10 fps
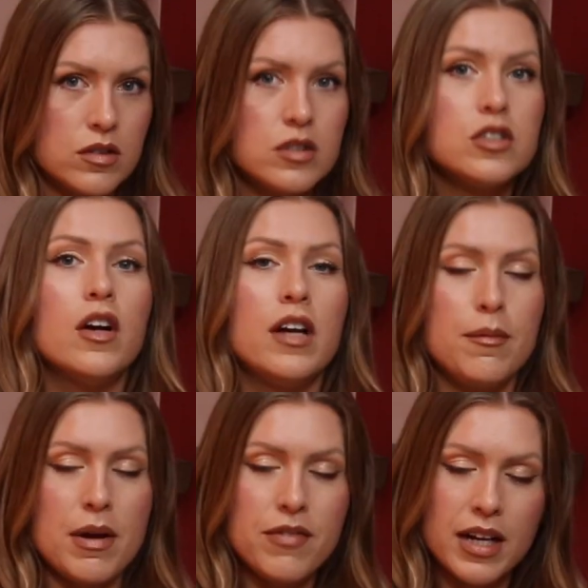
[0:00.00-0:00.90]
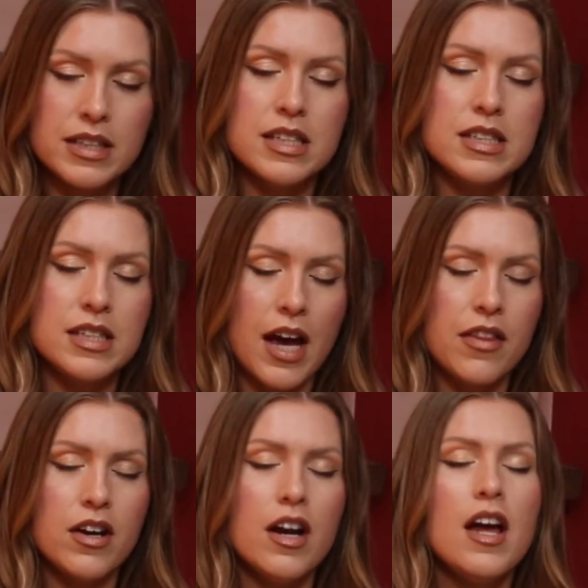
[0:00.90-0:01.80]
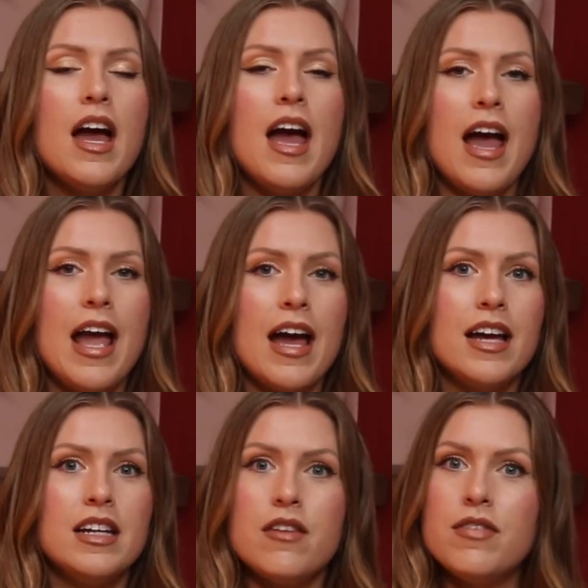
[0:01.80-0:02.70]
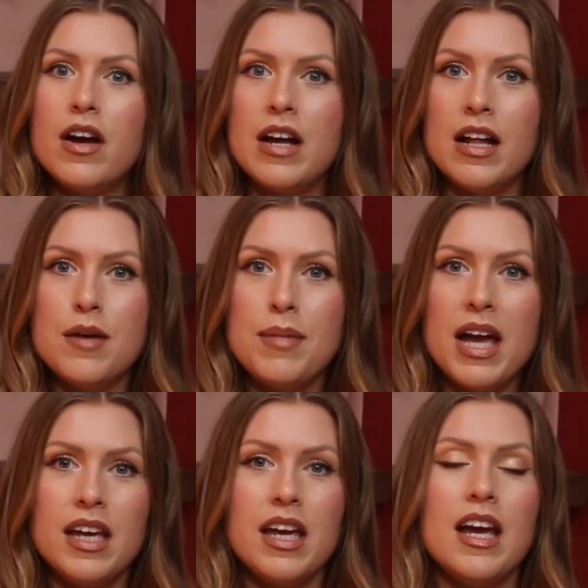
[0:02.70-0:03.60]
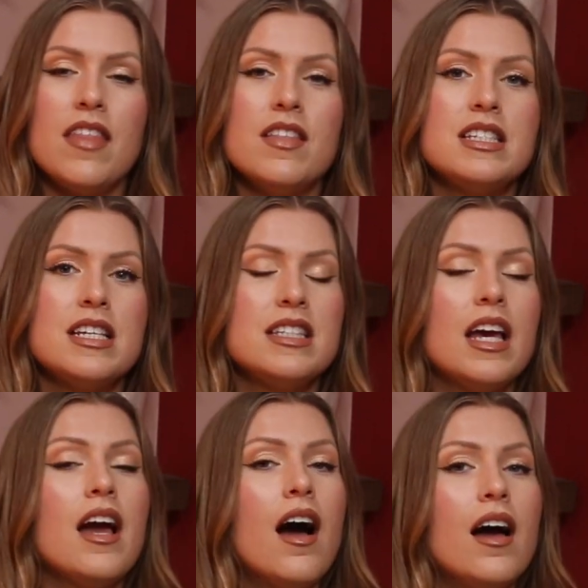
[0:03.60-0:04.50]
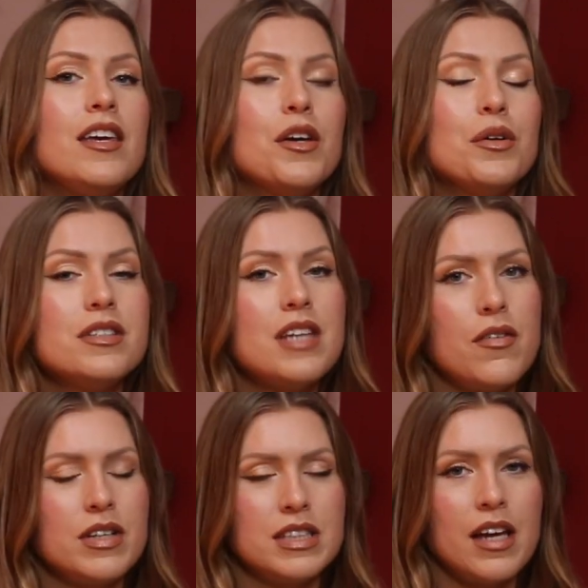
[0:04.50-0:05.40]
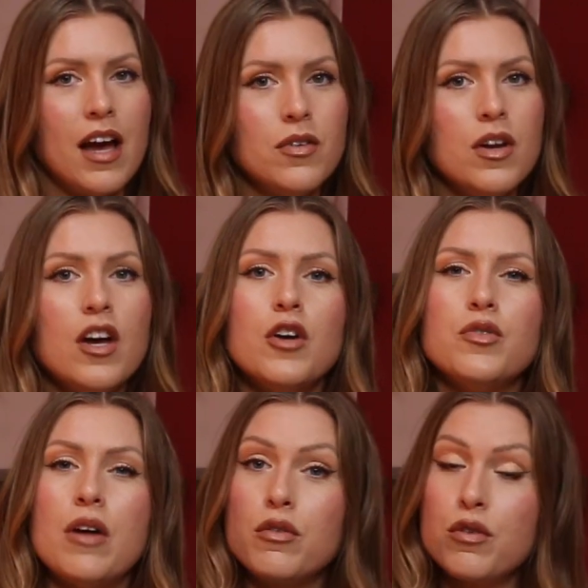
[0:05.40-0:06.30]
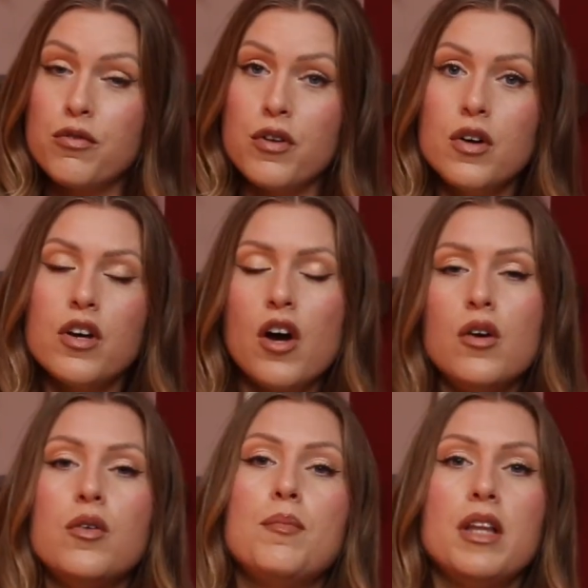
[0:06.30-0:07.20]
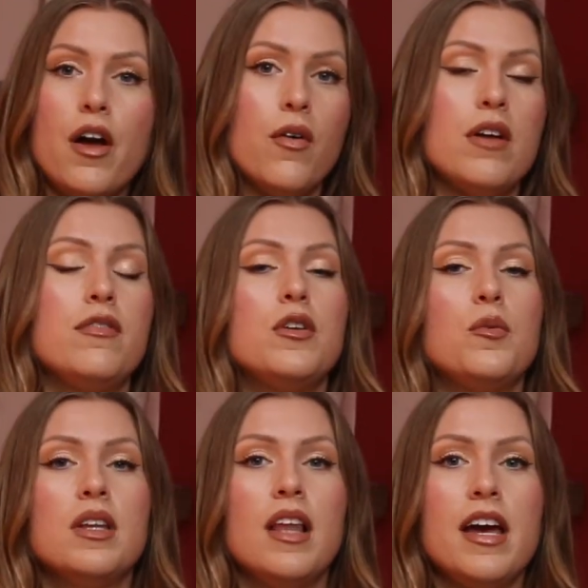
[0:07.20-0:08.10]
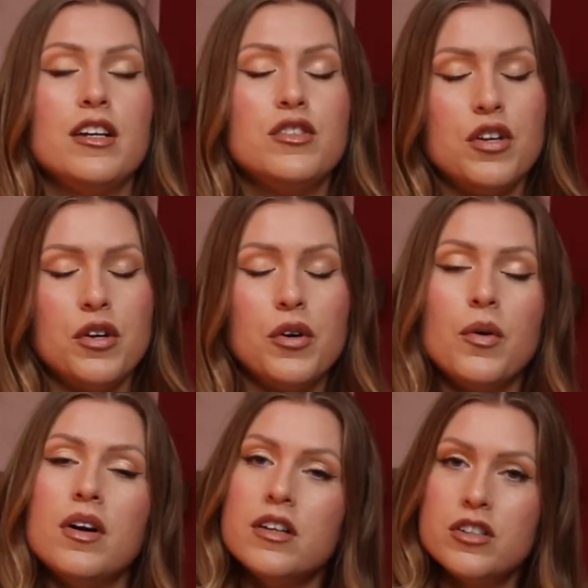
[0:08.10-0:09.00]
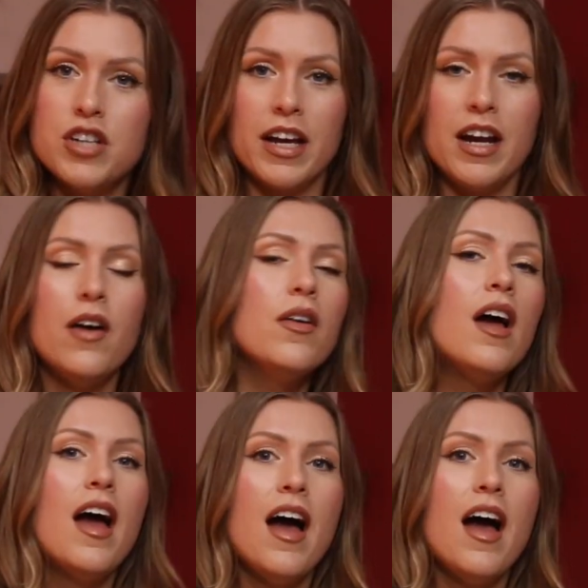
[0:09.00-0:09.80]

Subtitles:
start getting my finances together, and I found Ally Banking, and this is a high yield savings account. So I have a referral code below if you would like to check it out.